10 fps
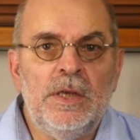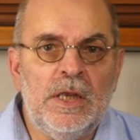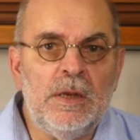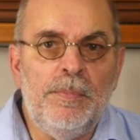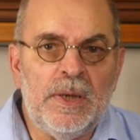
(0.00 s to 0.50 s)

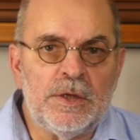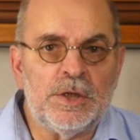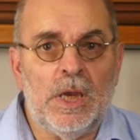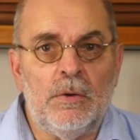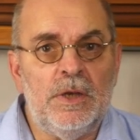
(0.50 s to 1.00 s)
than a better
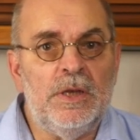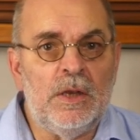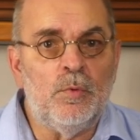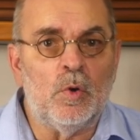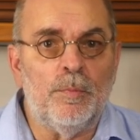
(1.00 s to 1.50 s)
sounding
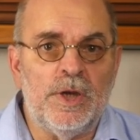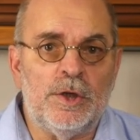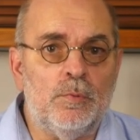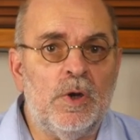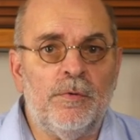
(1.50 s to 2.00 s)
network
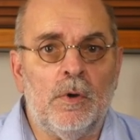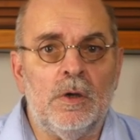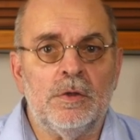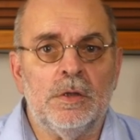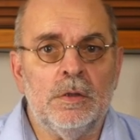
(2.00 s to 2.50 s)
bridge would have
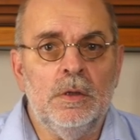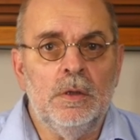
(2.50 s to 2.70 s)
cost.